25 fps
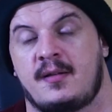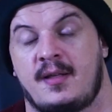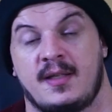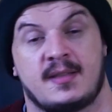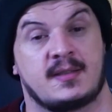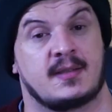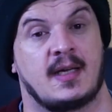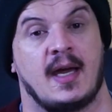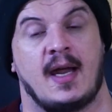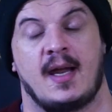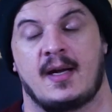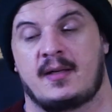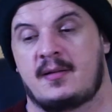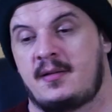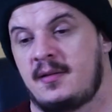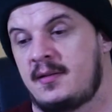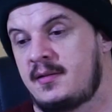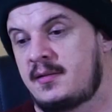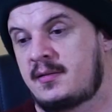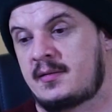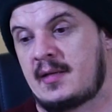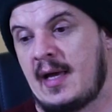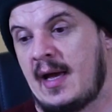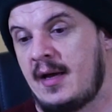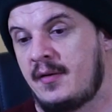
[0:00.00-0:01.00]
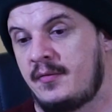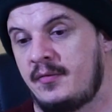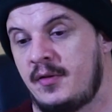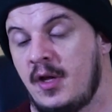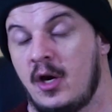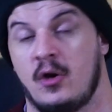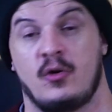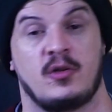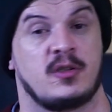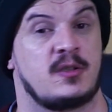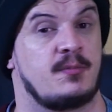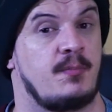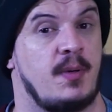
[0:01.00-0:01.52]
These characters have
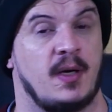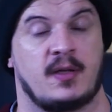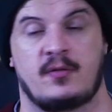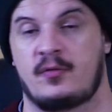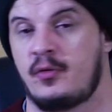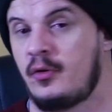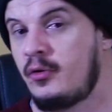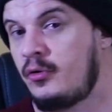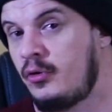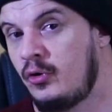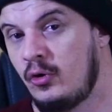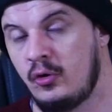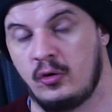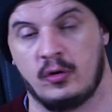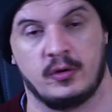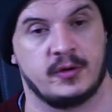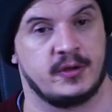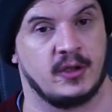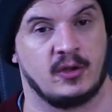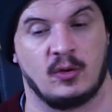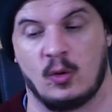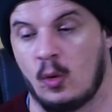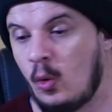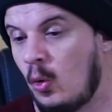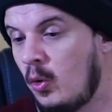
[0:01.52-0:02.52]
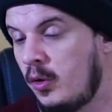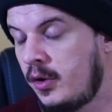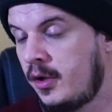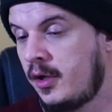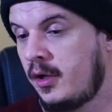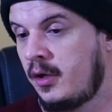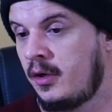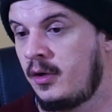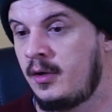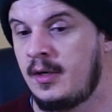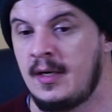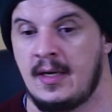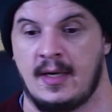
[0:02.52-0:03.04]
no respect for rules and
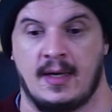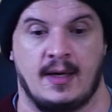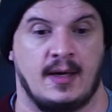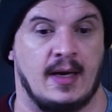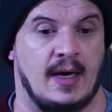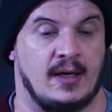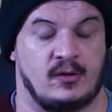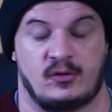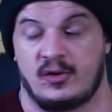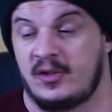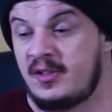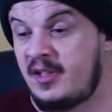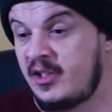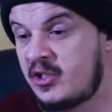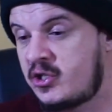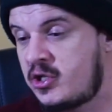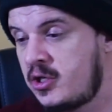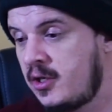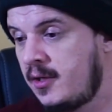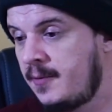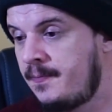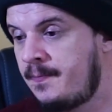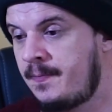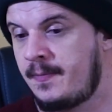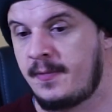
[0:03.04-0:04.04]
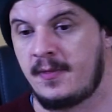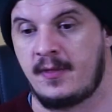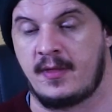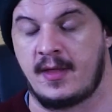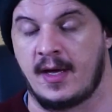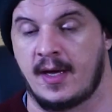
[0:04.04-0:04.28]
order, tradition.